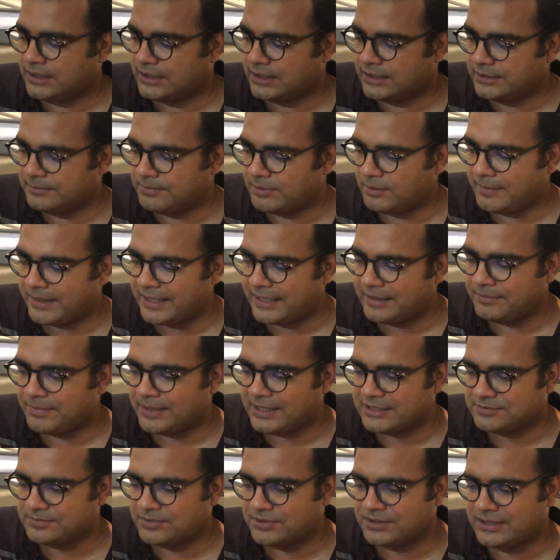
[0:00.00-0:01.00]
Diplomatic
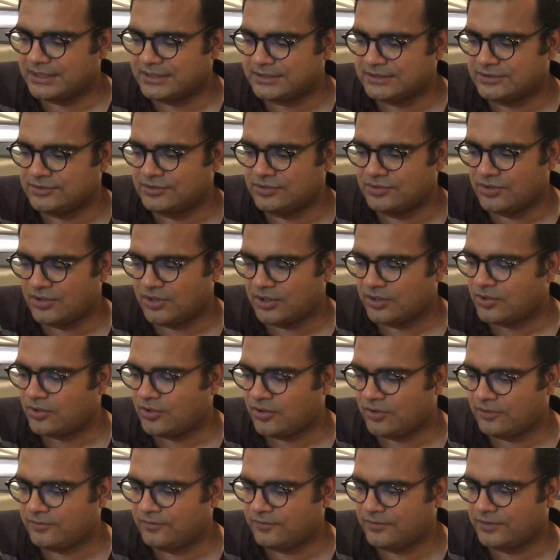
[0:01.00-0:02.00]
passport does not
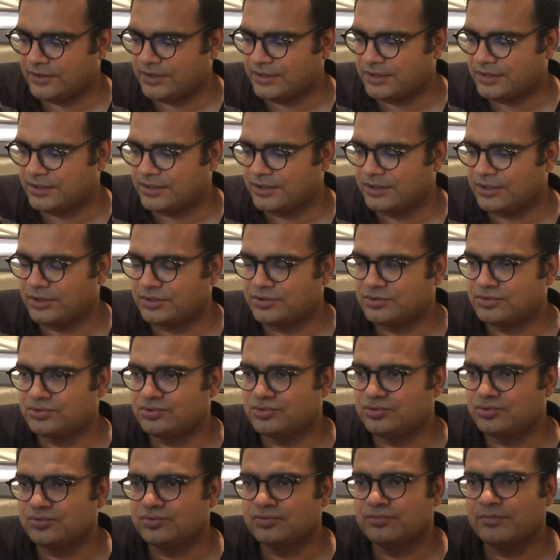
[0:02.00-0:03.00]
offer
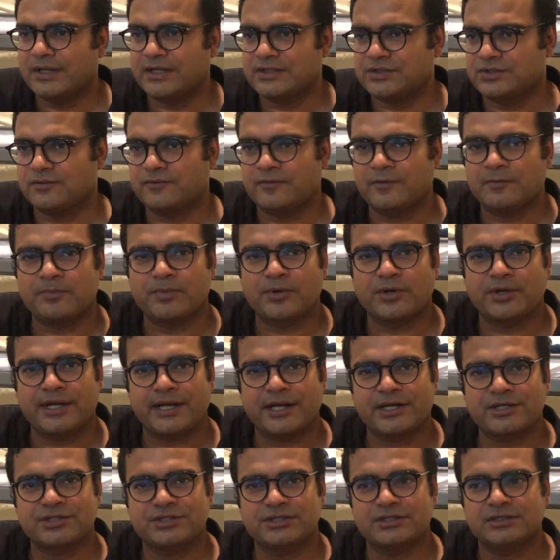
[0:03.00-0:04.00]
too much of a
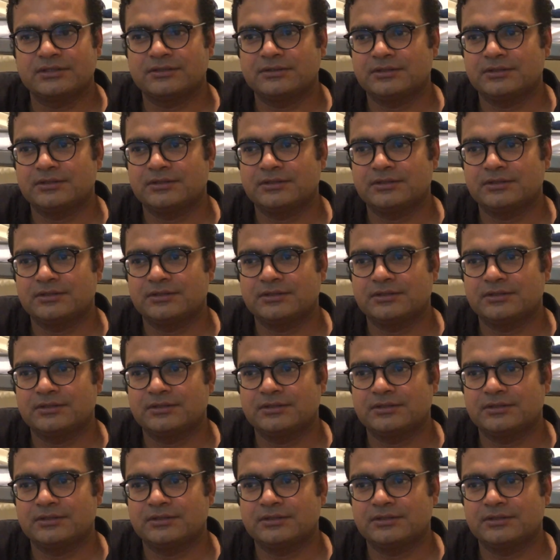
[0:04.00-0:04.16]
protection.